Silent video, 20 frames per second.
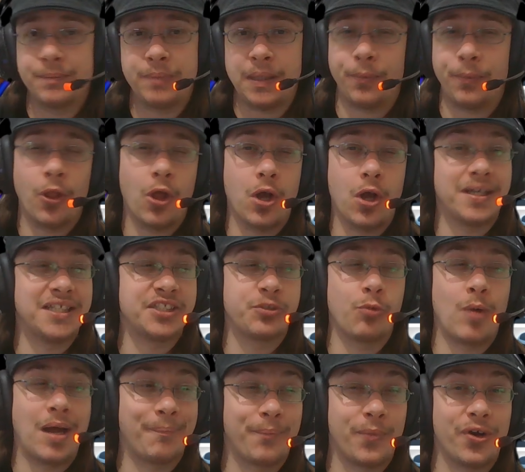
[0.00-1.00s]
people
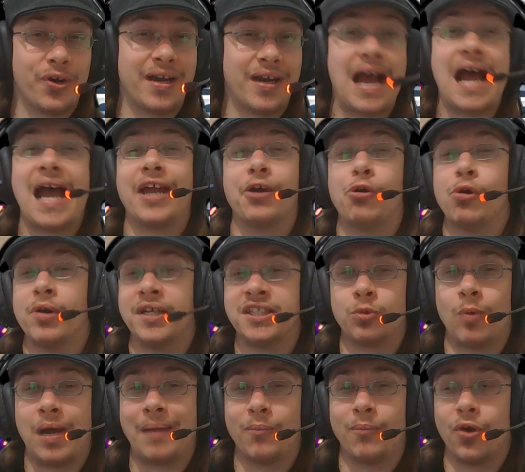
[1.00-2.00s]
always want more. I
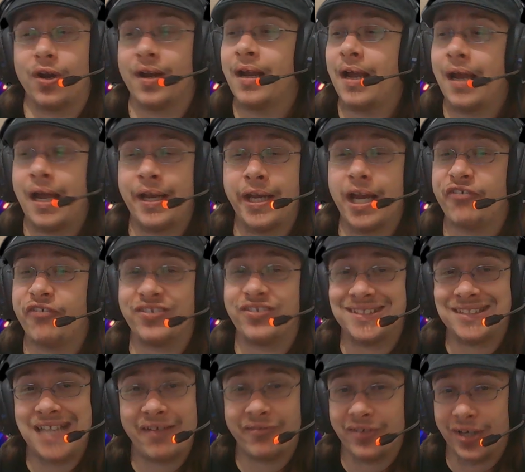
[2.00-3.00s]
always want more. Enough
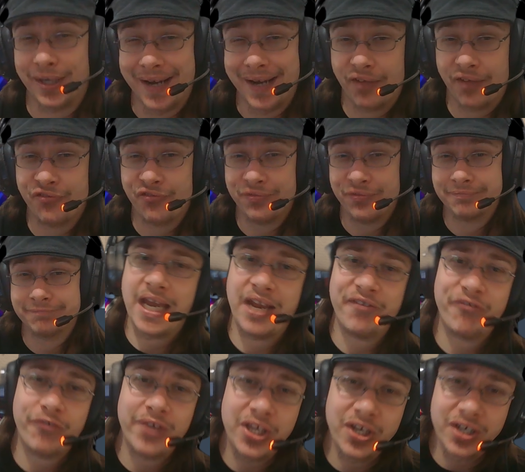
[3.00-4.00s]
is never enough. And
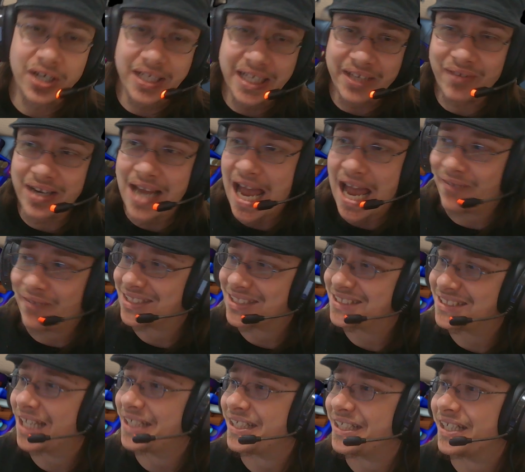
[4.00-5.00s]
if we could even have a
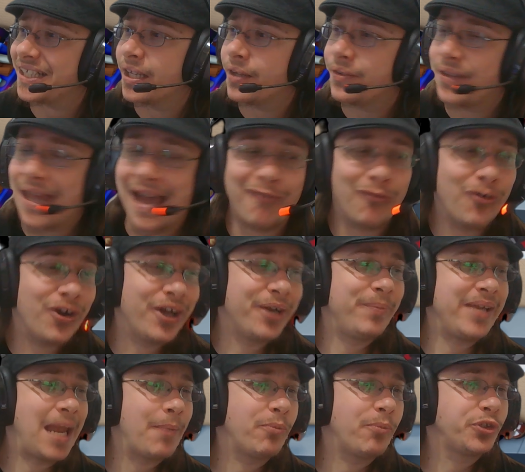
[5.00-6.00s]
setting that
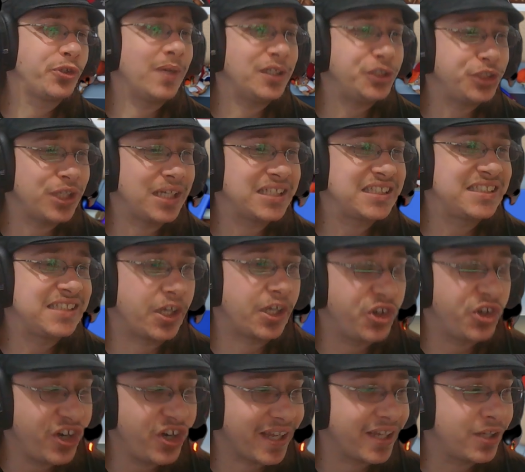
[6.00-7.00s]
would be able to adjust the
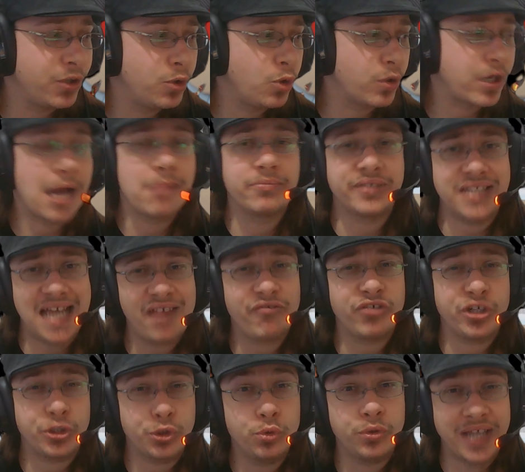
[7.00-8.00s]
critic who comes
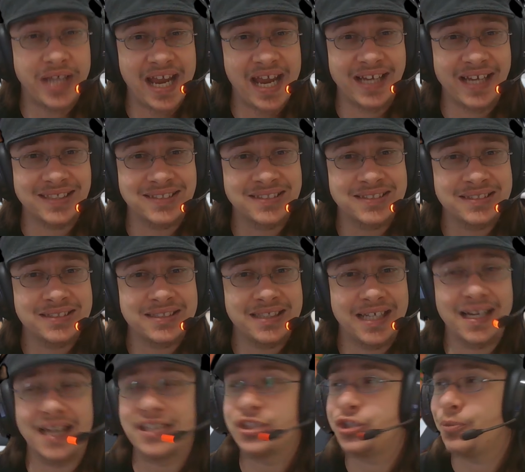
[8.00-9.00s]
every 2 days,
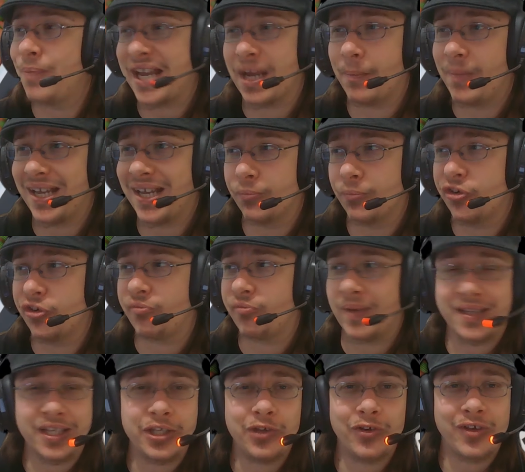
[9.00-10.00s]
unless you make a big
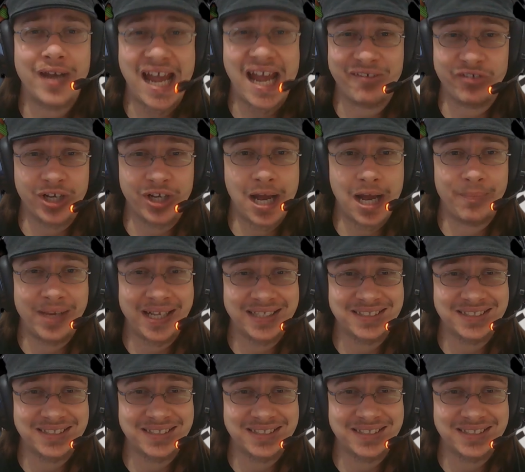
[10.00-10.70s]
improvement, then you can have her come